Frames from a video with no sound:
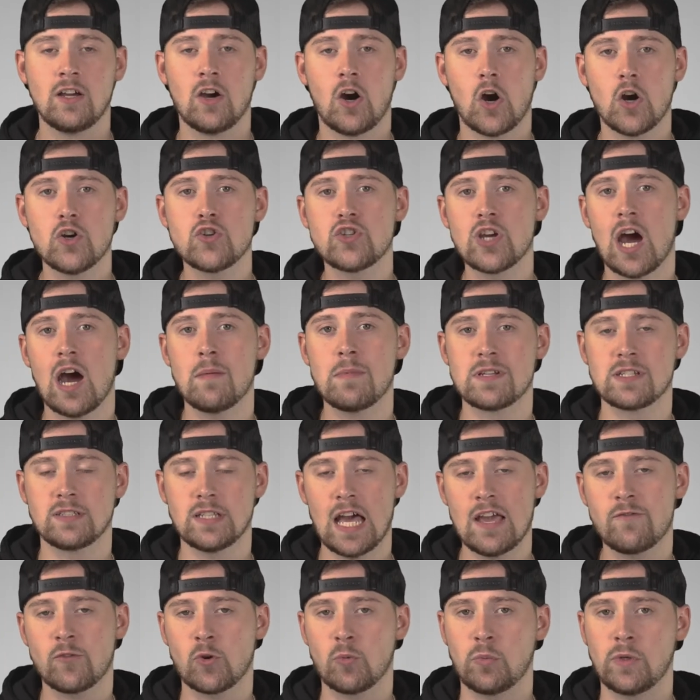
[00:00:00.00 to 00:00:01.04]
Our job as
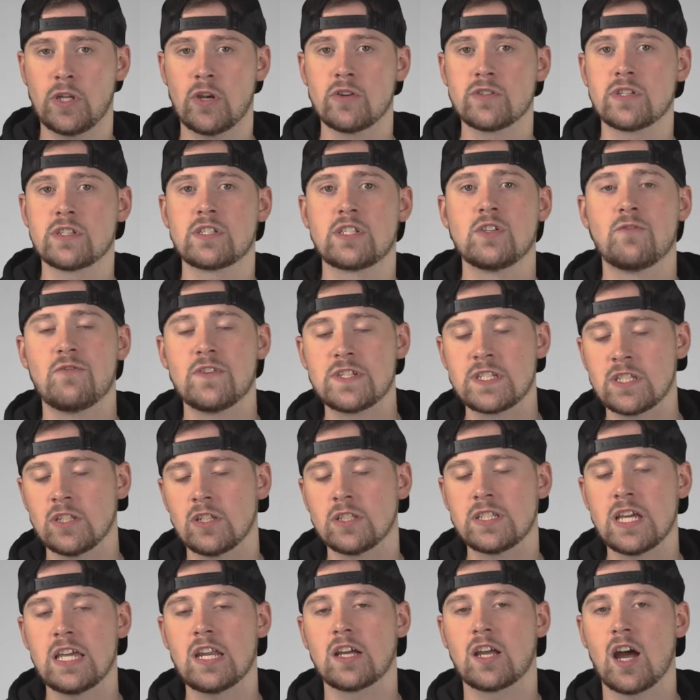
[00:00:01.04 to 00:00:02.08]
life group leaders is to
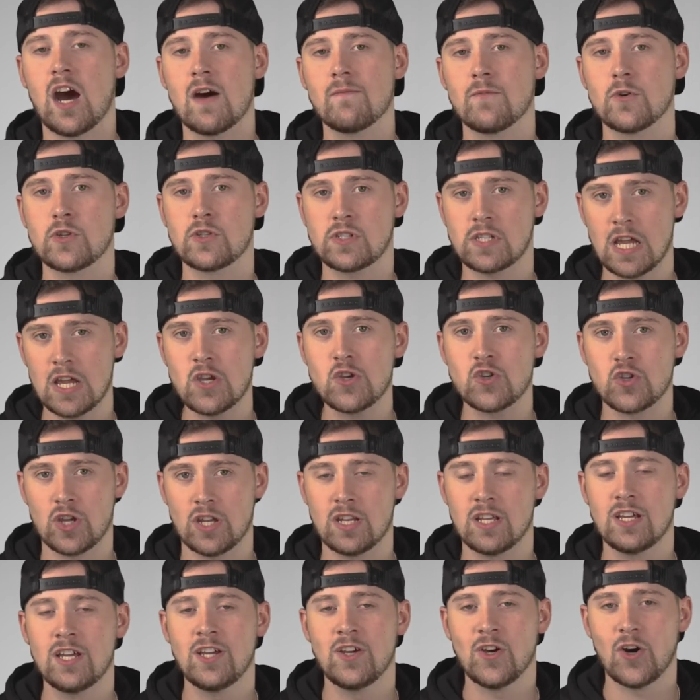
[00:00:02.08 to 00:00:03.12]
facilitate a
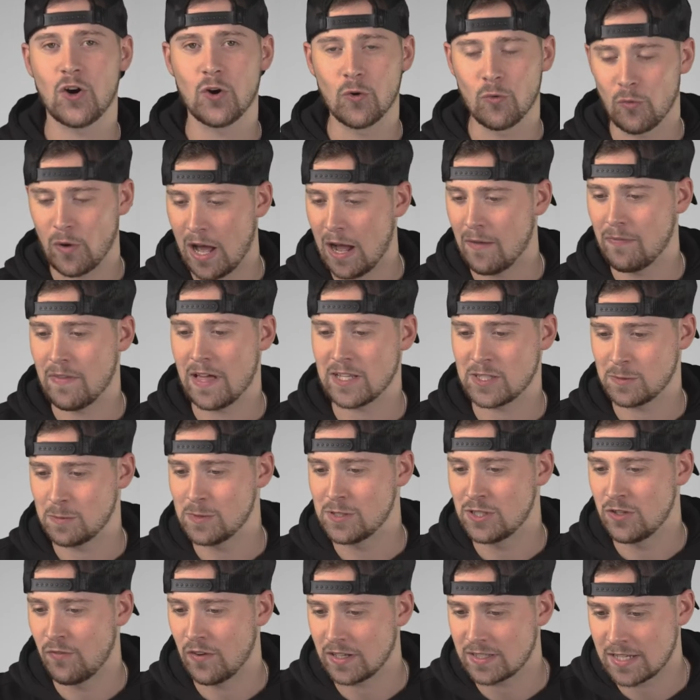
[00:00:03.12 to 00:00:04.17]
conversation around that
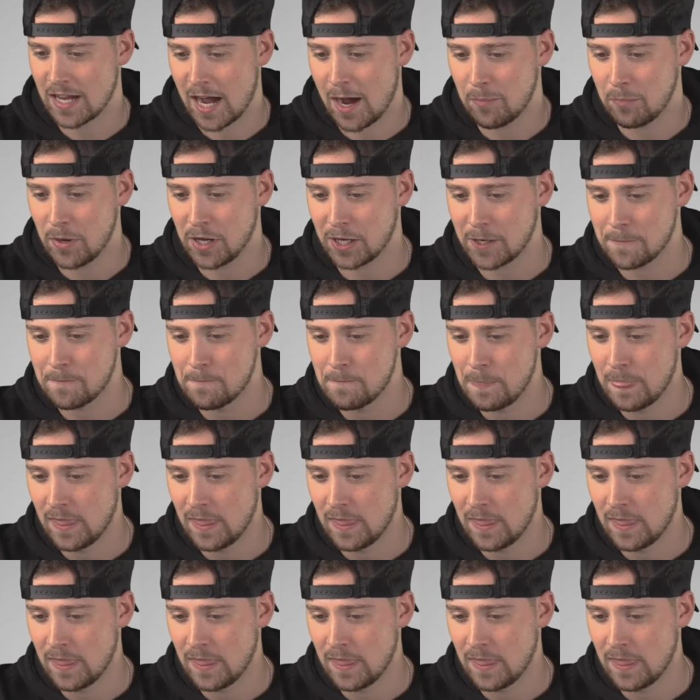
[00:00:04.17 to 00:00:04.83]
specific topic.